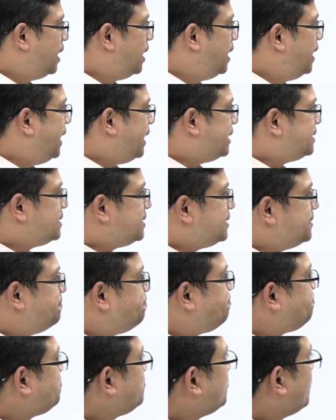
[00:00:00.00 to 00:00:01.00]
Next,
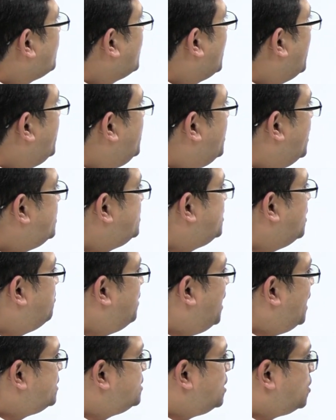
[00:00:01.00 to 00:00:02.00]
here is the
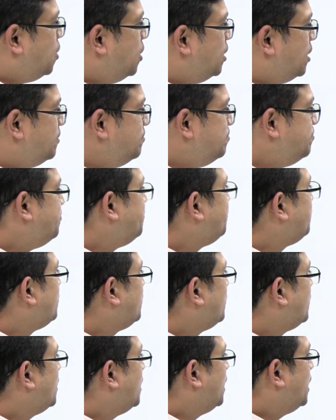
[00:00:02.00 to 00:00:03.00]
match the column.
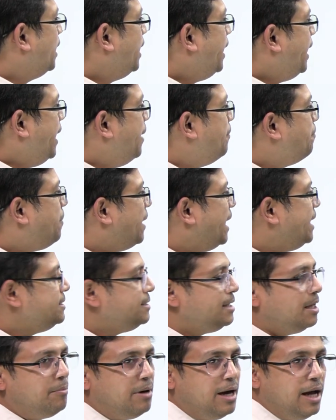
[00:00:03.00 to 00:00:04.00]

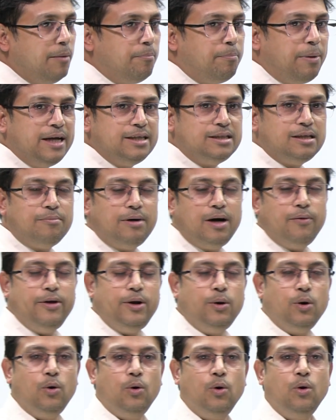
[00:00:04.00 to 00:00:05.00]
Emphysema. Emphysema we
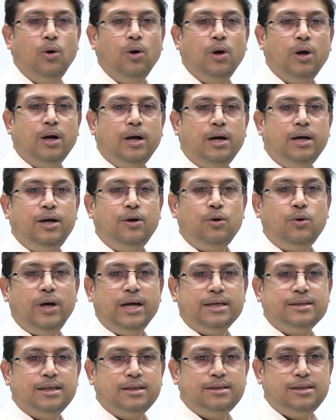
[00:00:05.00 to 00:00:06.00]
know, due to
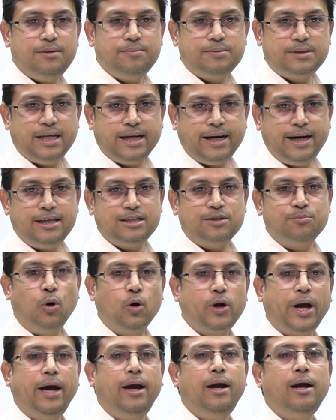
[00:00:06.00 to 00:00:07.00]
excessive cigarette
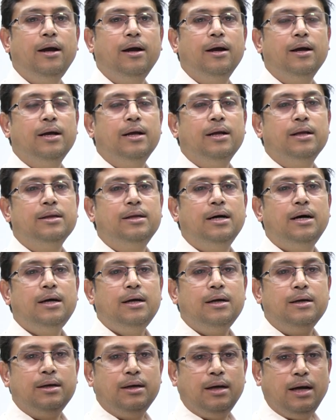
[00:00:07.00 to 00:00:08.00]
smoking, the
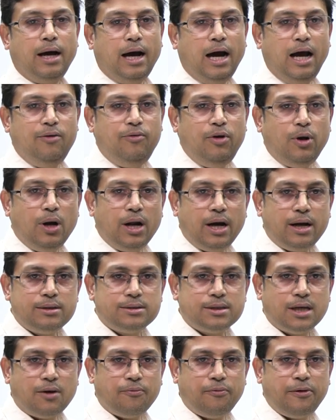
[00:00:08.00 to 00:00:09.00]
alveolar
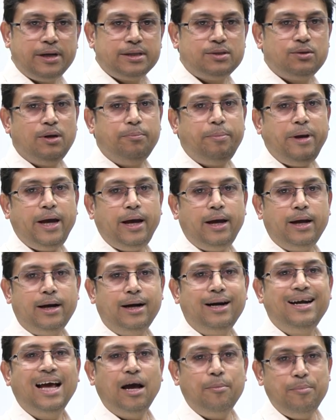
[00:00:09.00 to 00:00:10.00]
surface will be
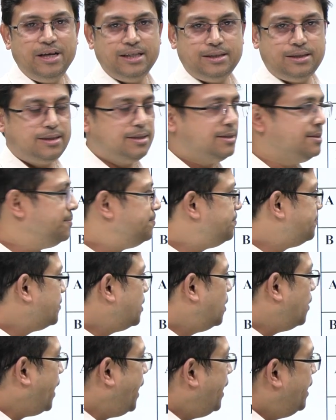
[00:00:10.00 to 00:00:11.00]
damaged.
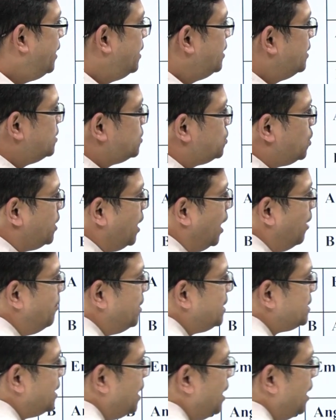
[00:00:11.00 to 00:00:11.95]
Okay, so damaged